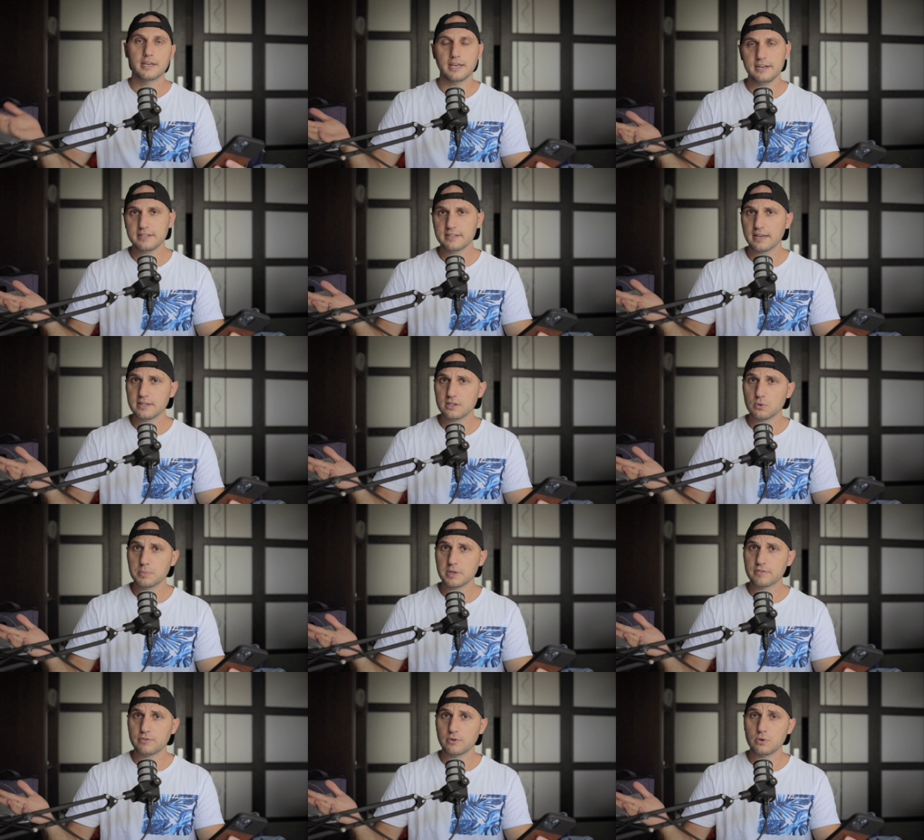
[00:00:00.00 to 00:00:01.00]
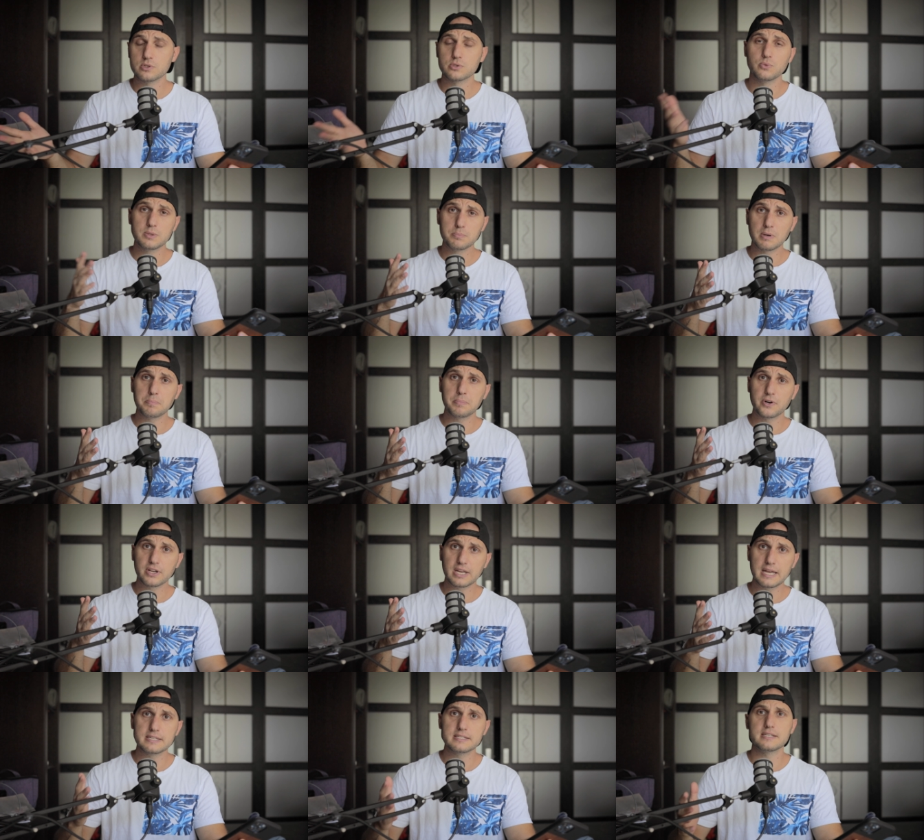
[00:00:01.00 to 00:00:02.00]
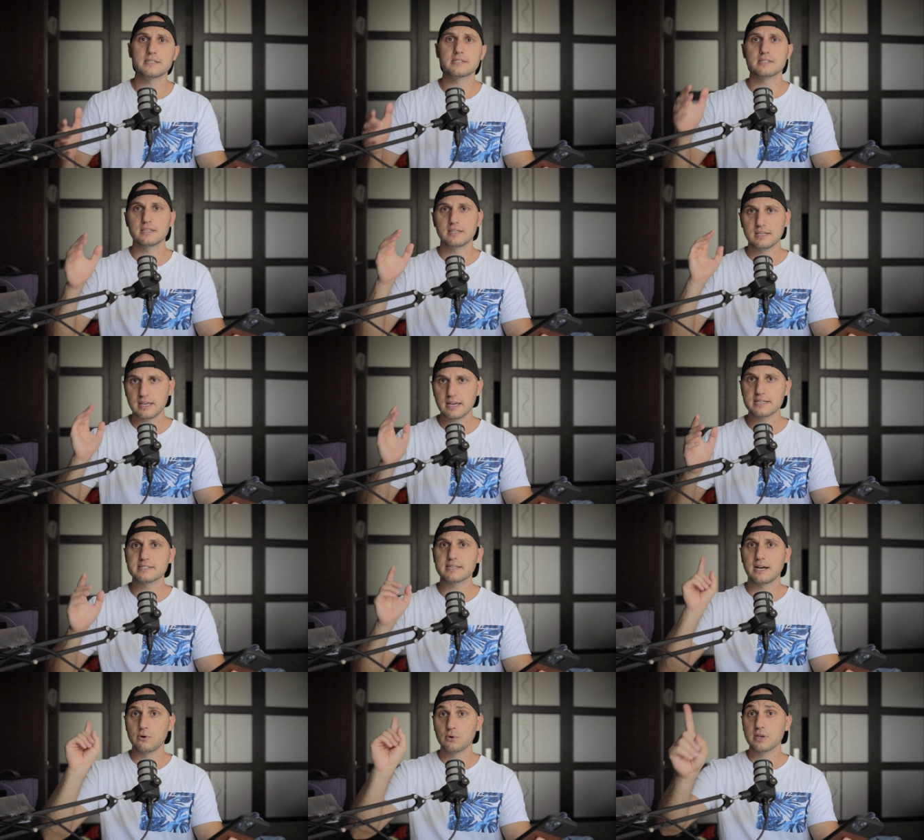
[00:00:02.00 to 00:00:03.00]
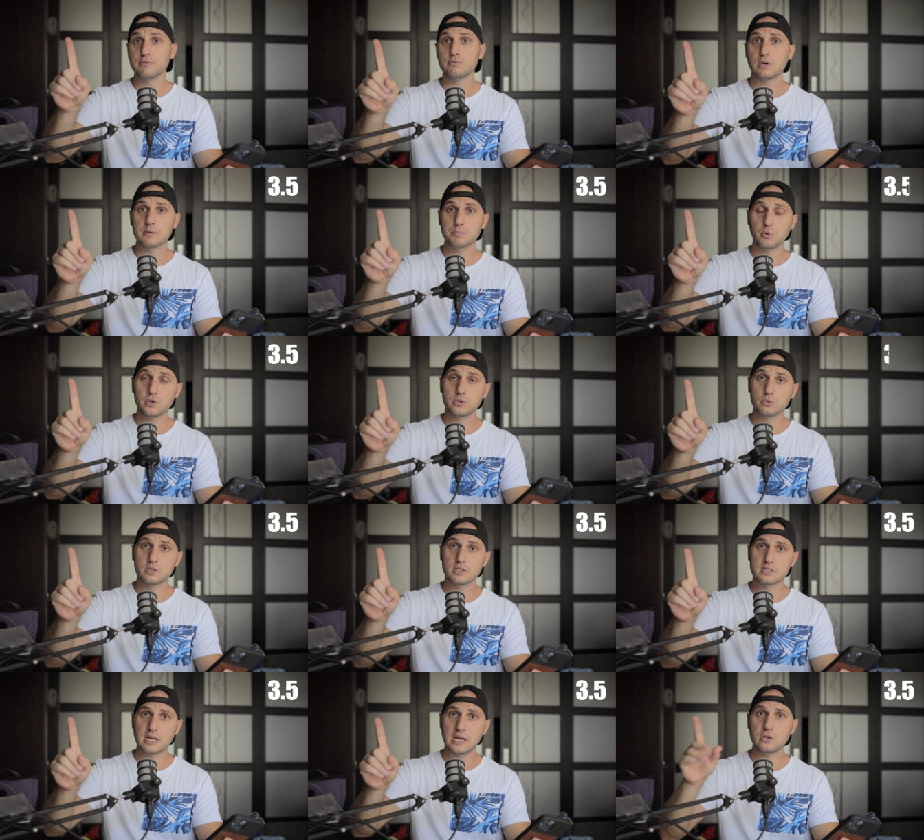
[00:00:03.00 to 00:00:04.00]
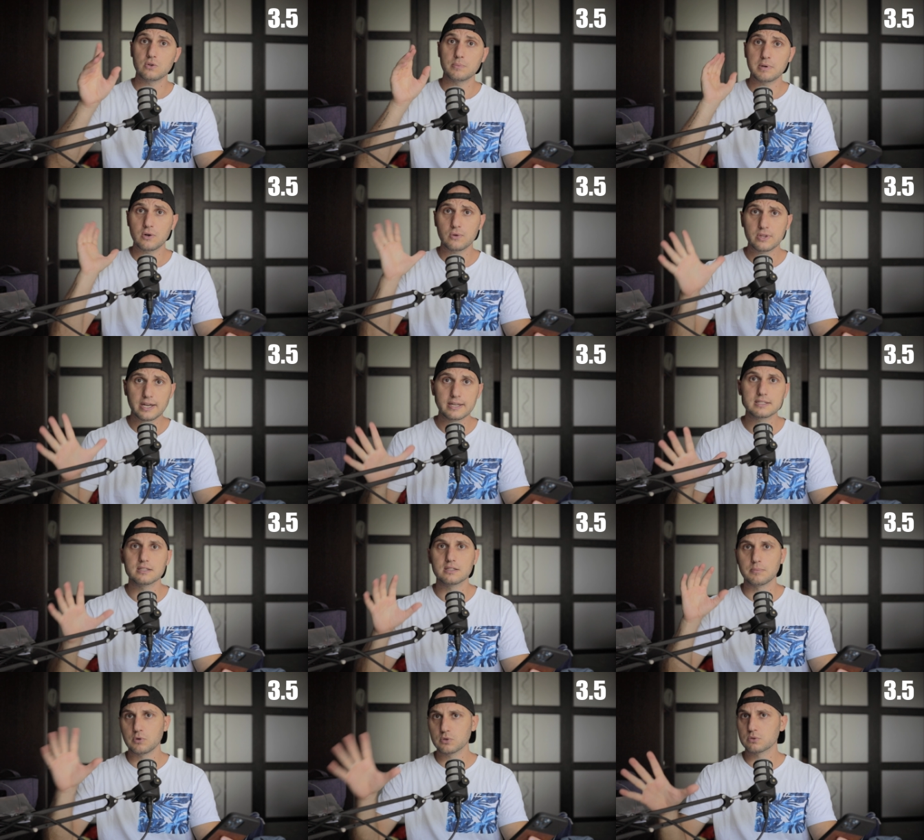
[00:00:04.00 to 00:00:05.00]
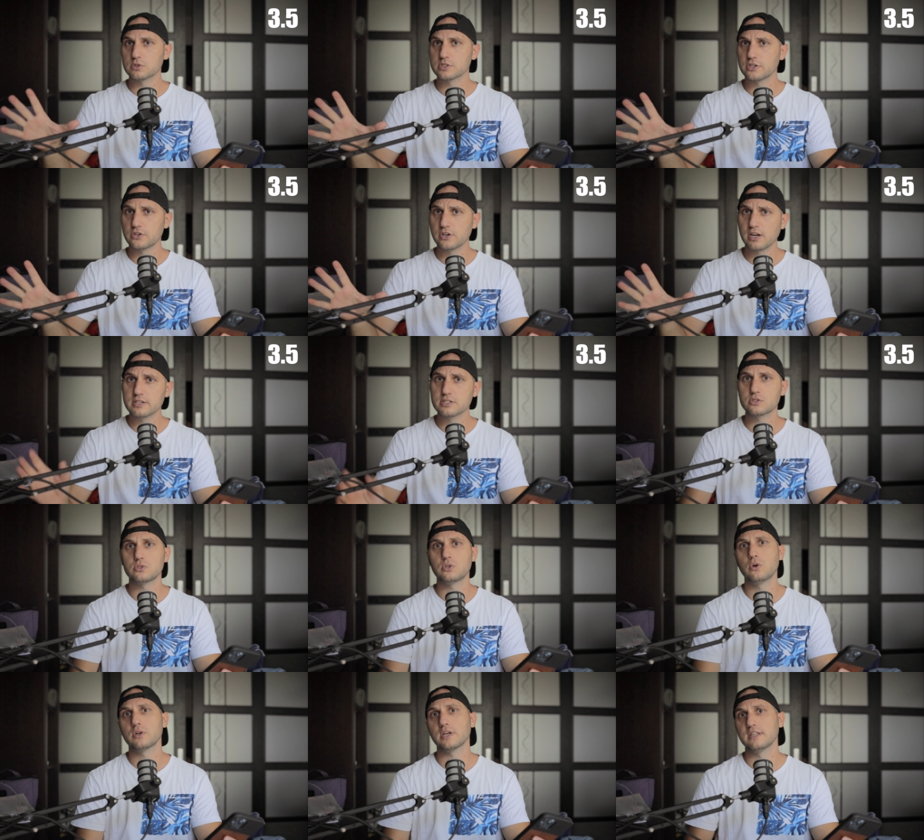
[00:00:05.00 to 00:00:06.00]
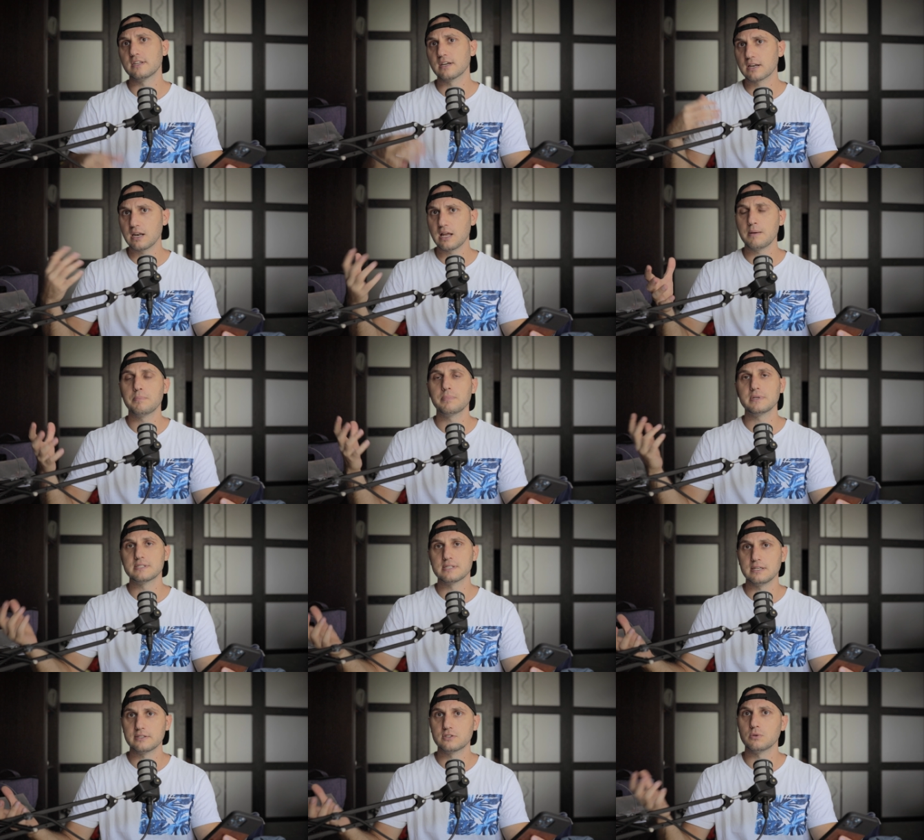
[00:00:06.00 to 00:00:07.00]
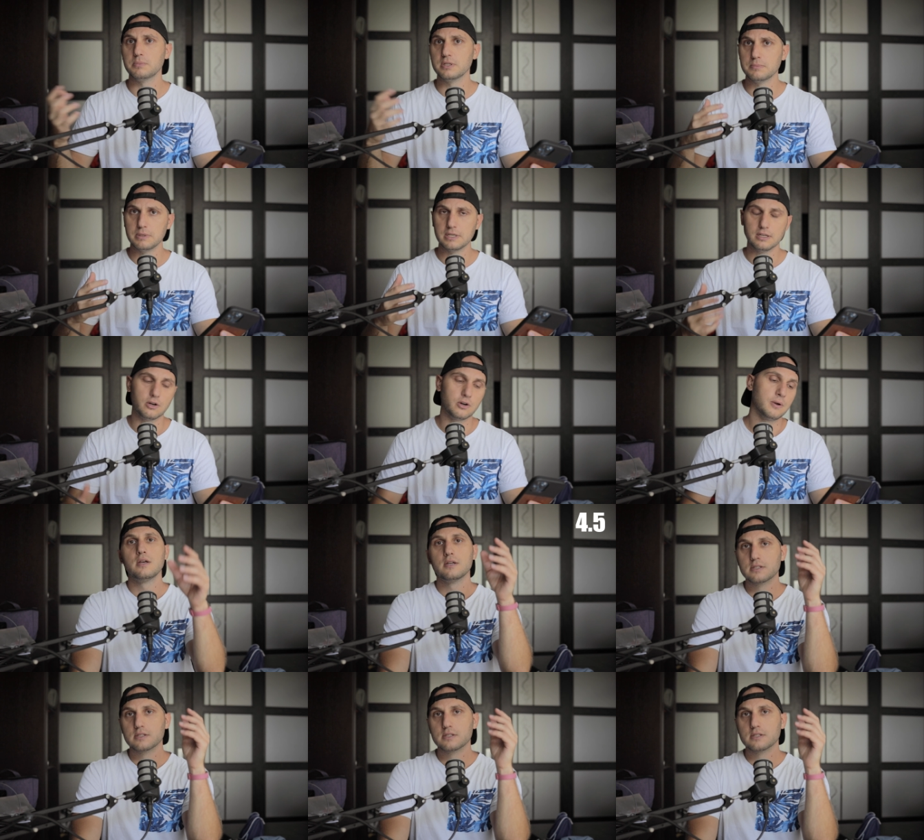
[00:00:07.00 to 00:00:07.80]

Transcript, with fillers: Can it handle big phones with bumper cases? Yes, I'll give 1 point to the Zhiyun about that. The motors are really strong and the clamp is a little bit bigger.